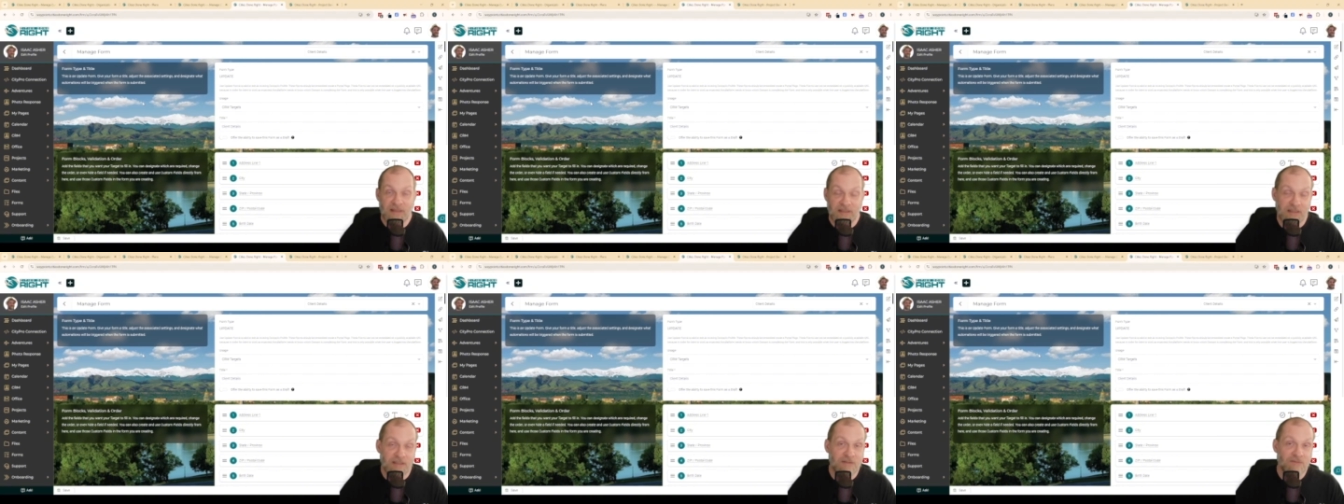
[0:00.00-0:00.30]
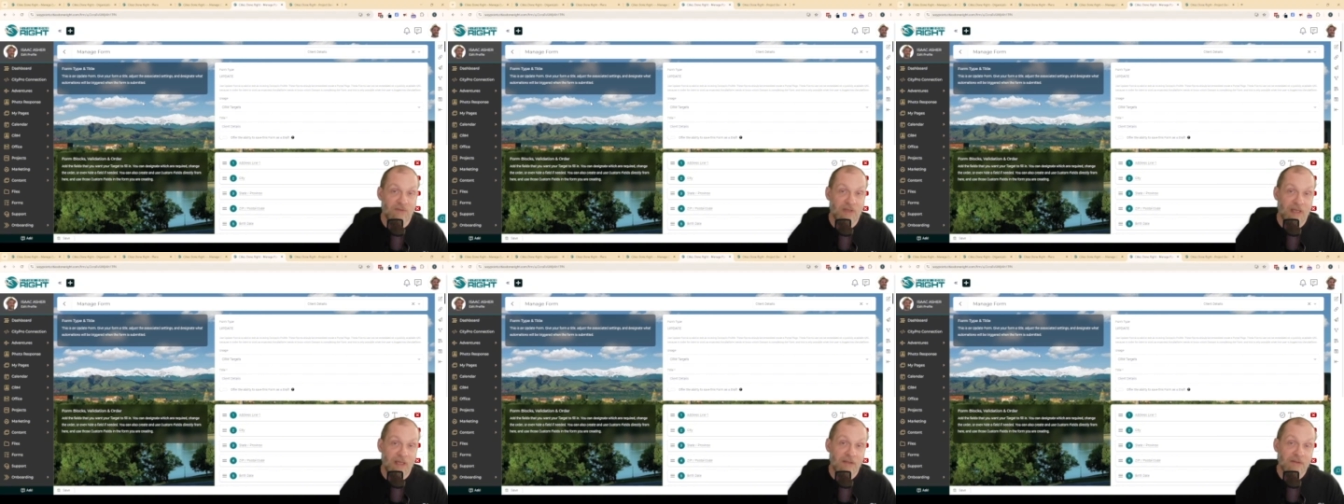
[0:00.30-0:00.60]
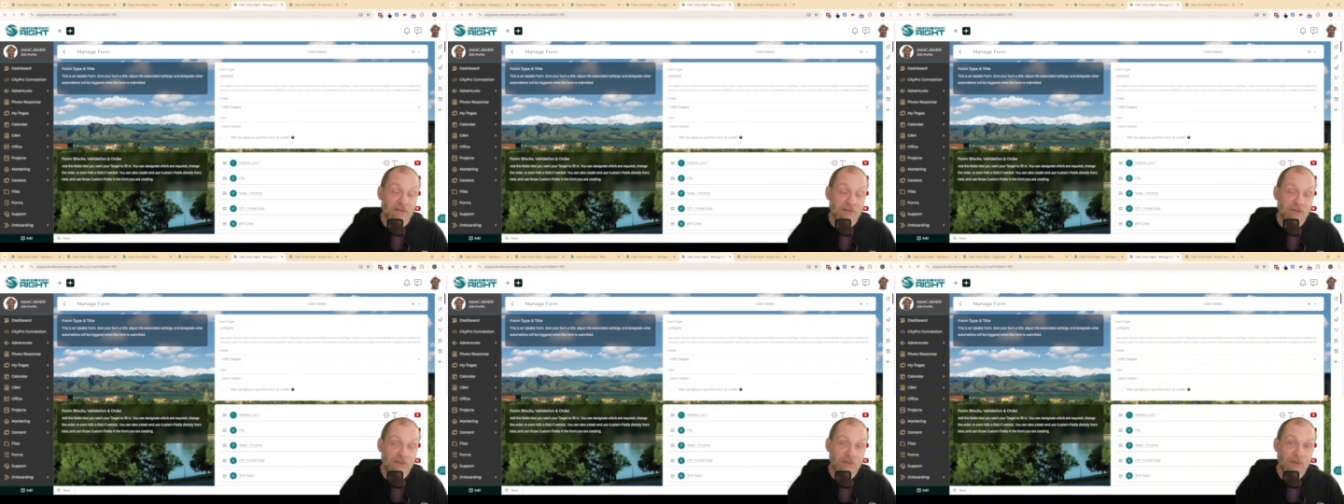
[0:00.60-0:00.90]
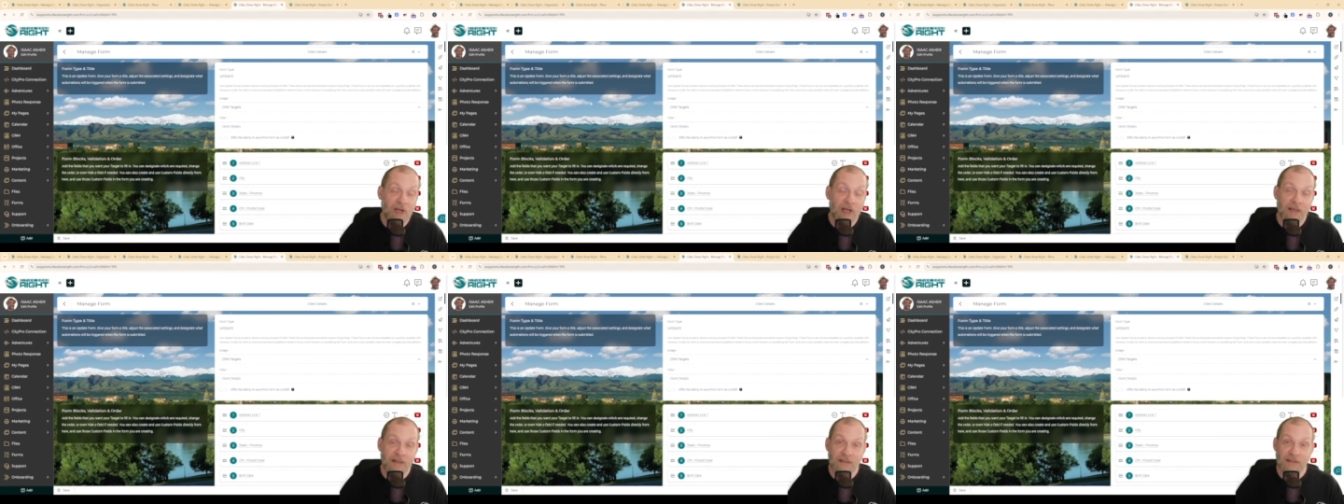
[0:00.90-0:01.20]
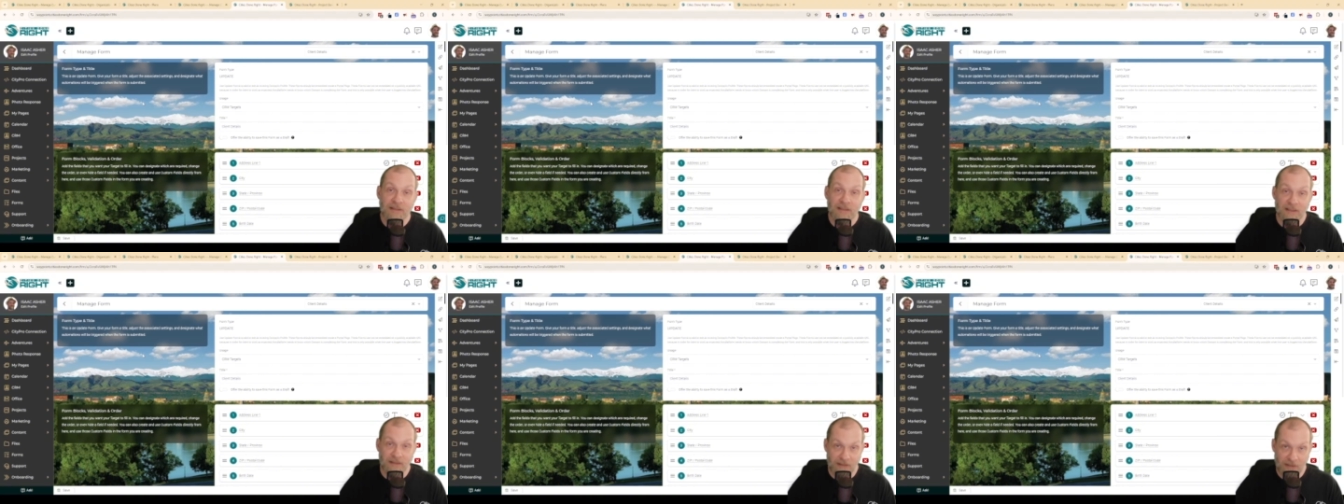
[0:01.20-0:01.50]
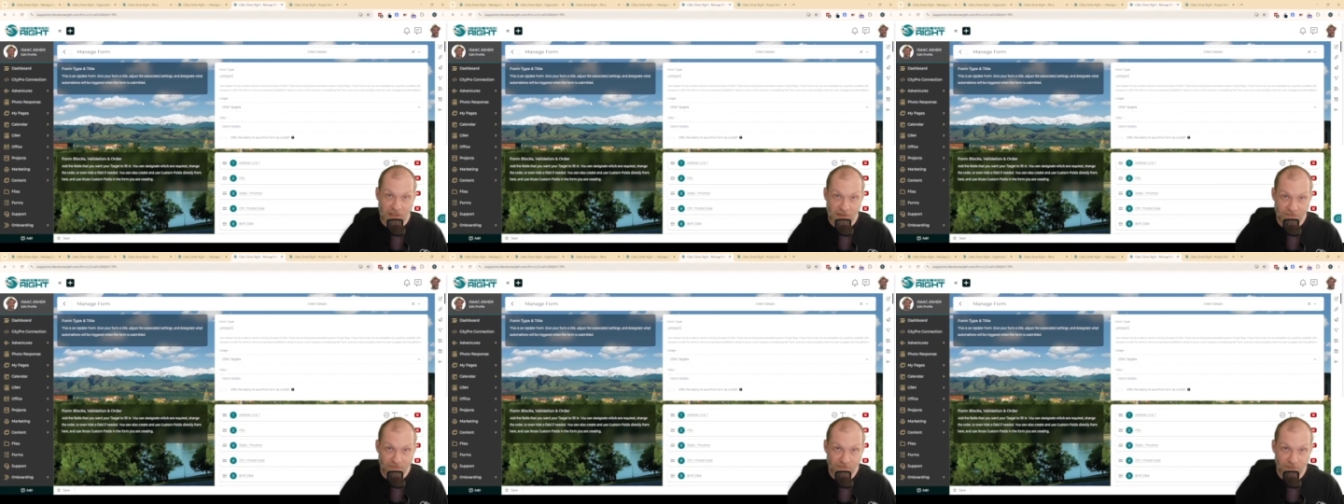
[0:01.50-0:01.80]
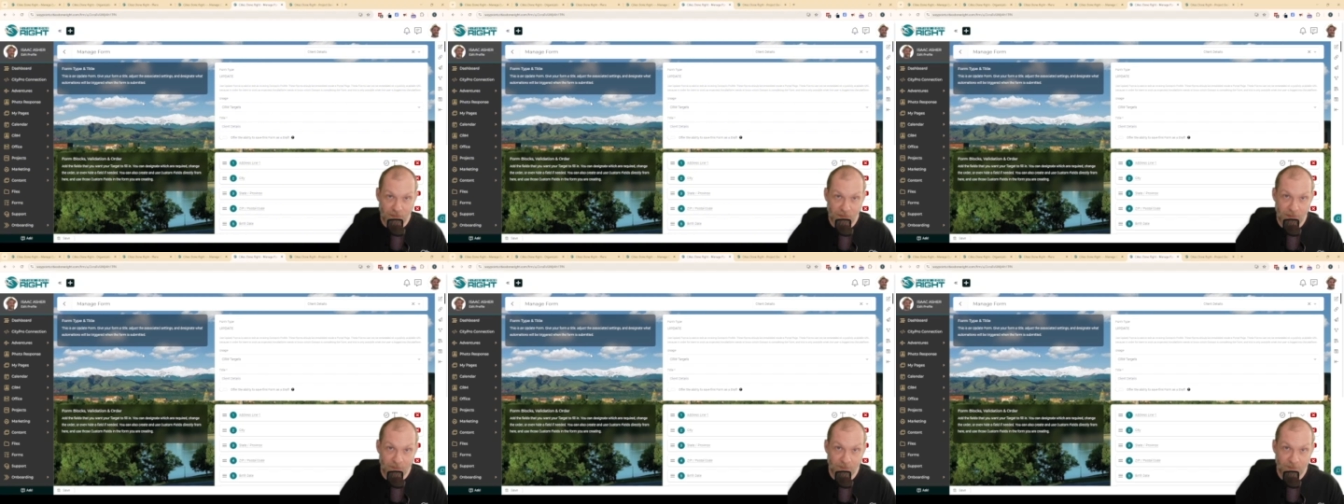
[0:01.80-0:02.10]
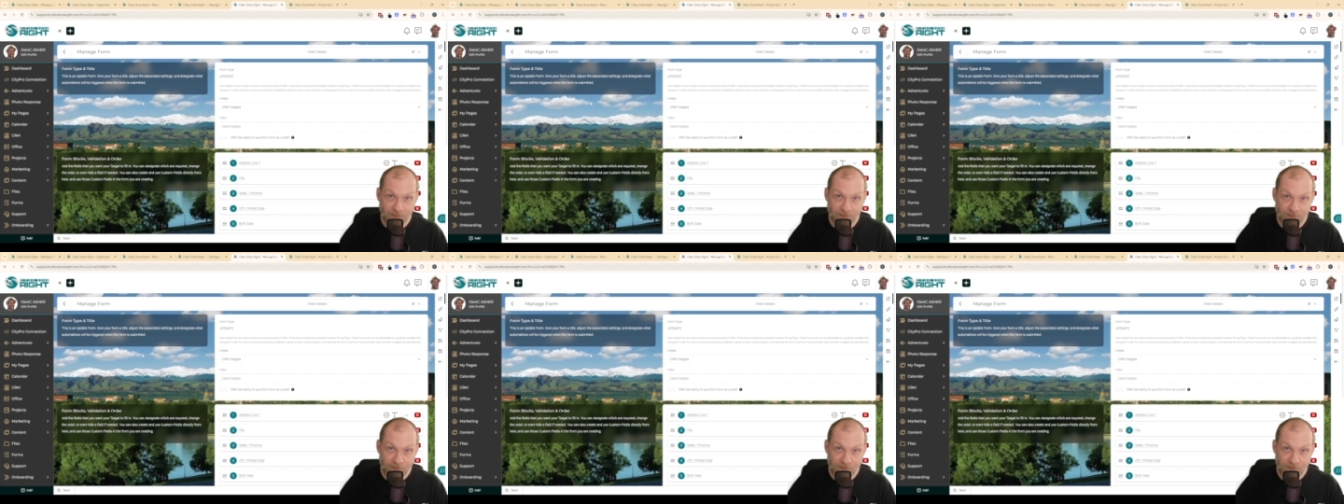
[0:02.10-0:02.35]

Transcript: this value on a kickoff form.